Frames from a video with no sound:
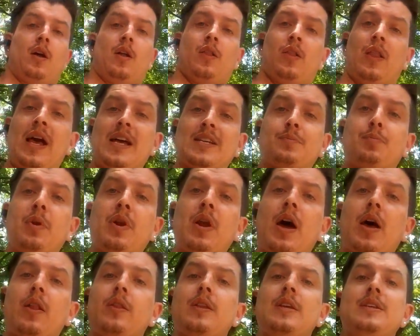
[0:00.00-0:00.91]
Last but
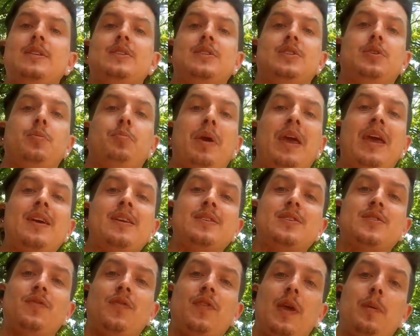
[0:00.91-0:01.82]
not least, Japan
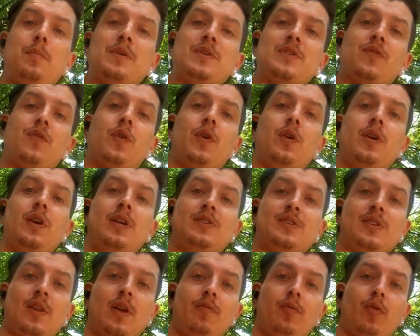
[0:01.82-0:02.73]
is famous for
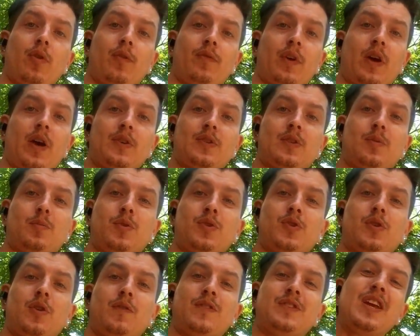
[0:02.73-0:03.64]
its level of customer
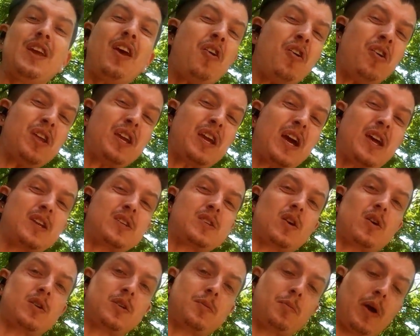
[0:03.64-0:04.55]
service. I already kind of
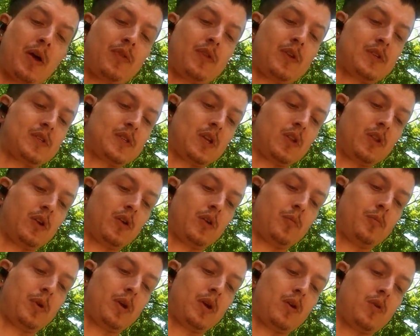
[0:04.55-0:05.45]
talked about this a
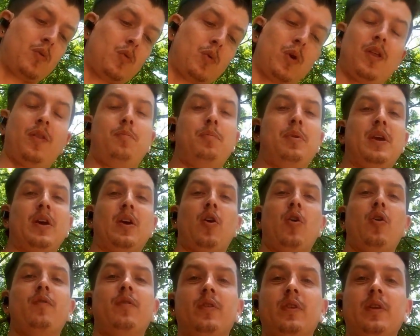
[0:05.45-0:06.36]
little bit with being
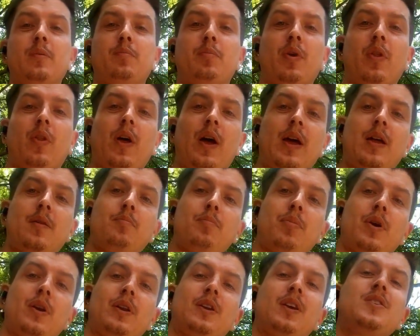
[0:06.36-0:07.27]
overly polite,
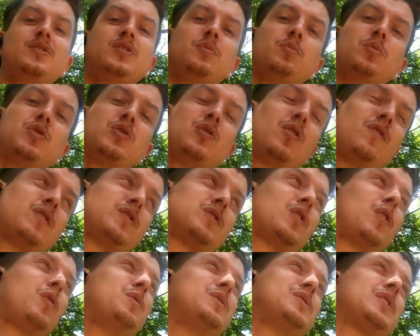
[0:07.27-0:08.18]
but customer
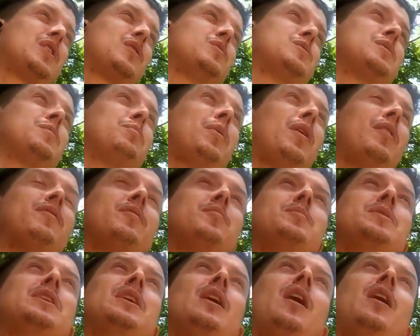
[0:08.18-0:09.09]
service always goes above
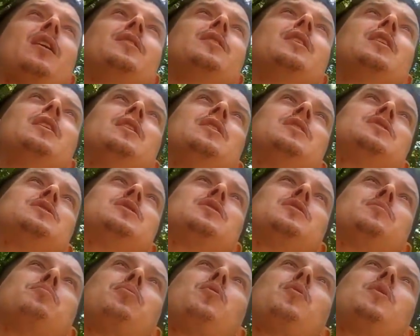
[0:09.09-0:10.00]
and beyond, to
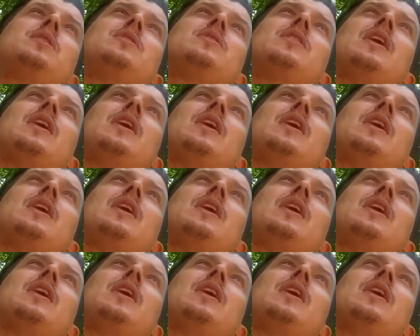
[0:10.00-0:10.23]
the point